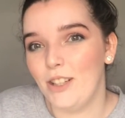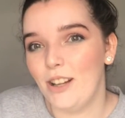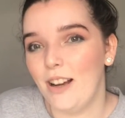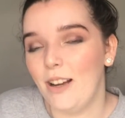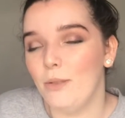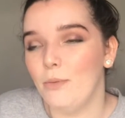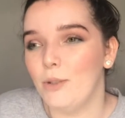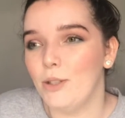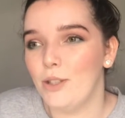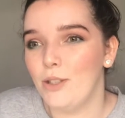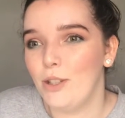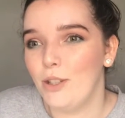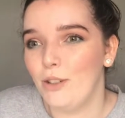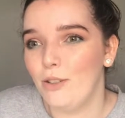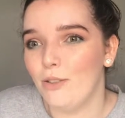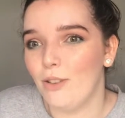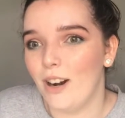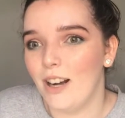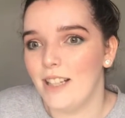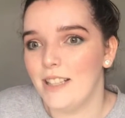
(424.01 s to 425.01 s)
I was going to
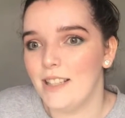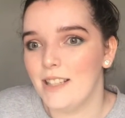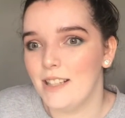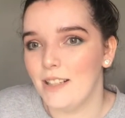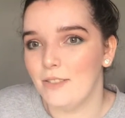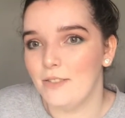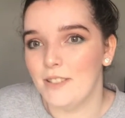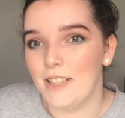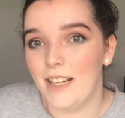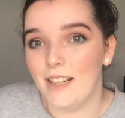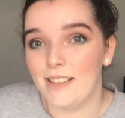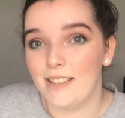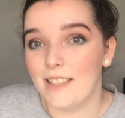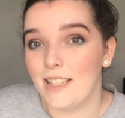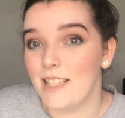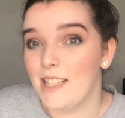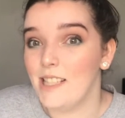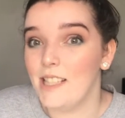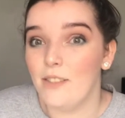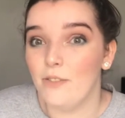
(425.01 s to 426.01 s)
write stuff down because I
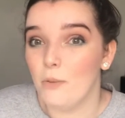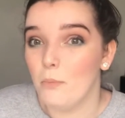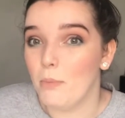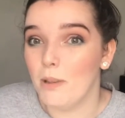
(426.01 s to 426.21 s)
didn't even